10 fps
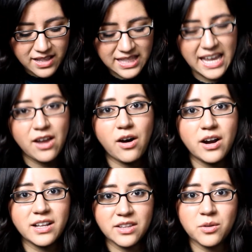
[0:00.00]
They
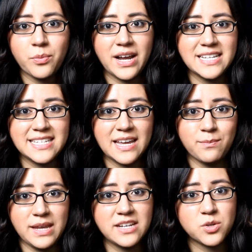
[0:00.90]
are a little pricey at
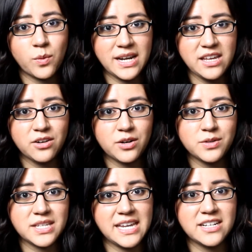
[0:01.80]
being 20
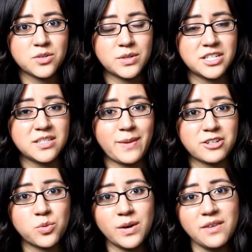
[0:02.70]
euros each, which is about
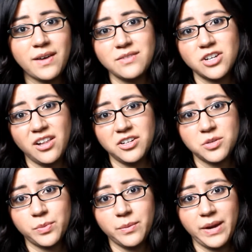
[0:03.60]

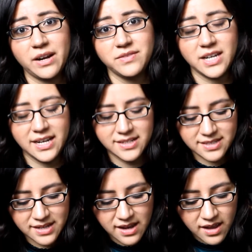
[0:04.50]
$25 per pair of
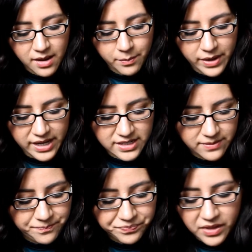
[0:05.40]
tights, but
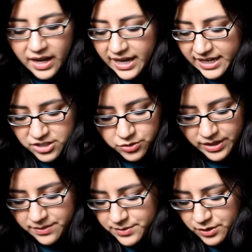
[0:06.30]
I enjoy
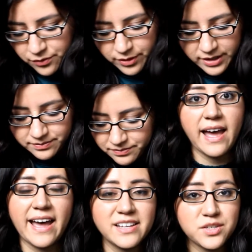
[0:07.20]
them so far.
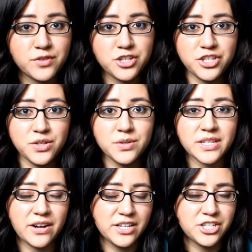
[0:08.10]
As for shoes,
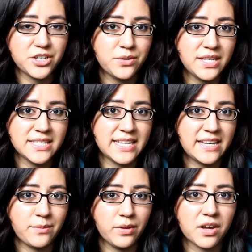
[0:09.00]
I already showed these
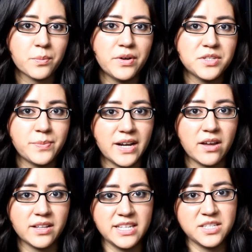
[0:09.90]
in a blog post, but I
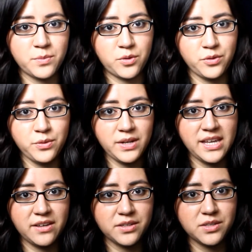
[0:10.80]
got these maroon
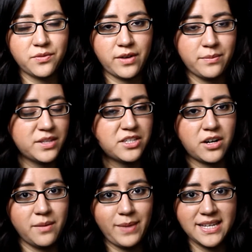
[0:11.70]
heels from the
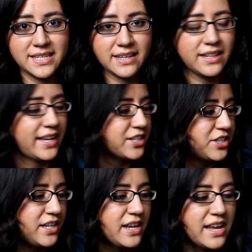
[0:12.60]
Zara Basic
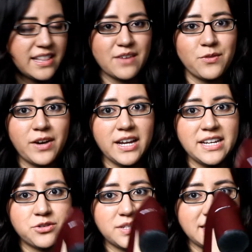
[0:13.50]
collection. They have a very
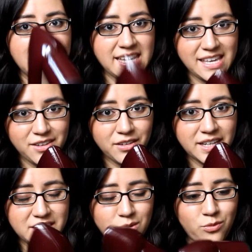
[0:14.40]
interesting heel.
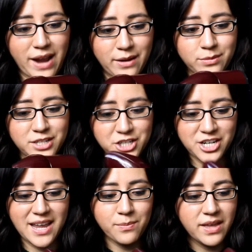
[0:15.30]
It's a round
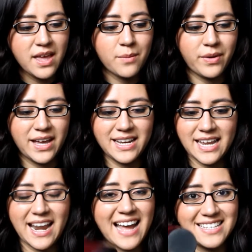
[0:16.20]
shape, but
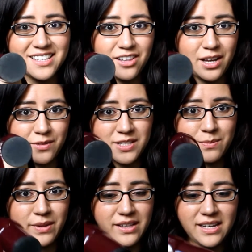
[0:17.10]
it adds a lot of
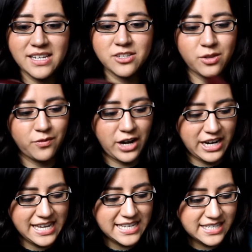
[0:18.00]
stability, so they're
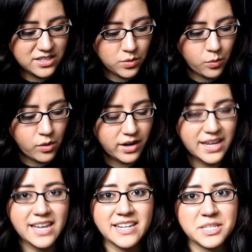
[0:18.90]
very easy to walk
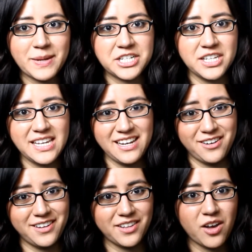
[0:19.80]
in, especially here
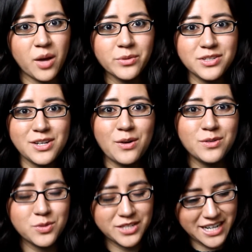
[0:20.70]
on the
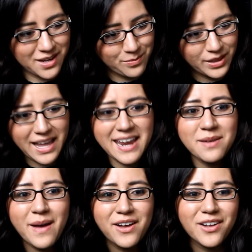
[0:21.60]
cobblestones, which I complain
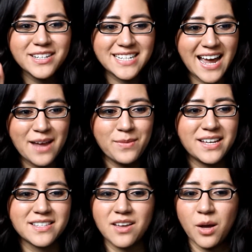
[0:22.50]
about all the time
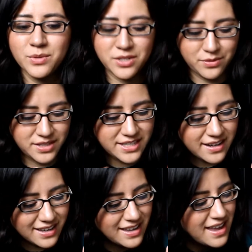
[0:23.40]
because the cobblestones suck.